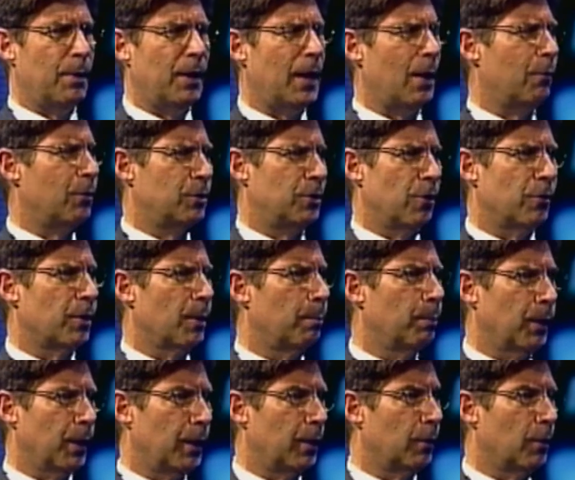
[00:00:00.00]
But that was just a
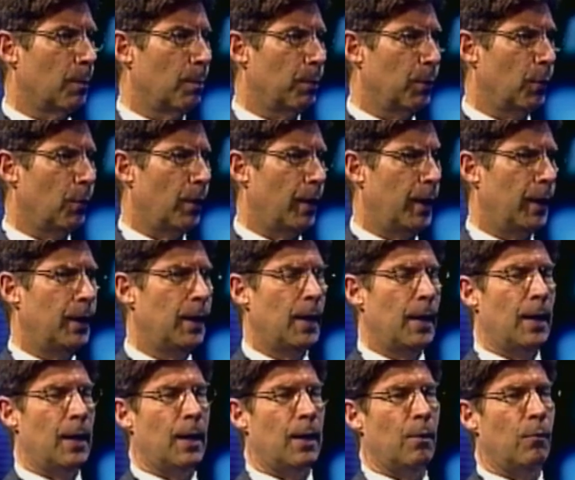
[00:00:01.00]
political ploy,
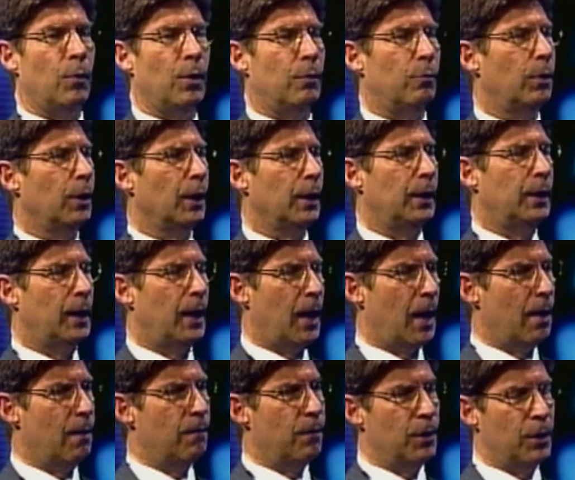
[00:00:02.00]
when really
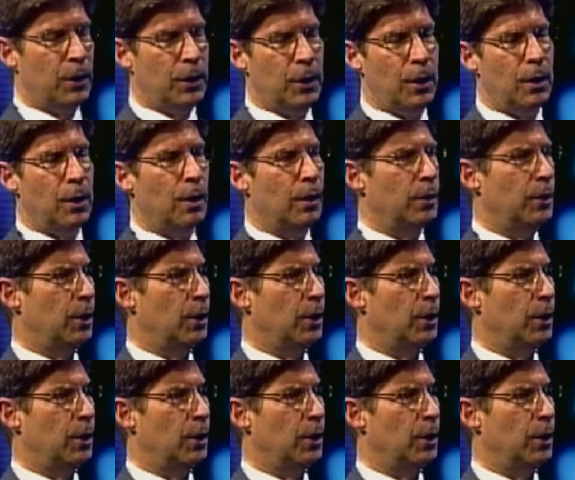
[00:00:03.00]
every year,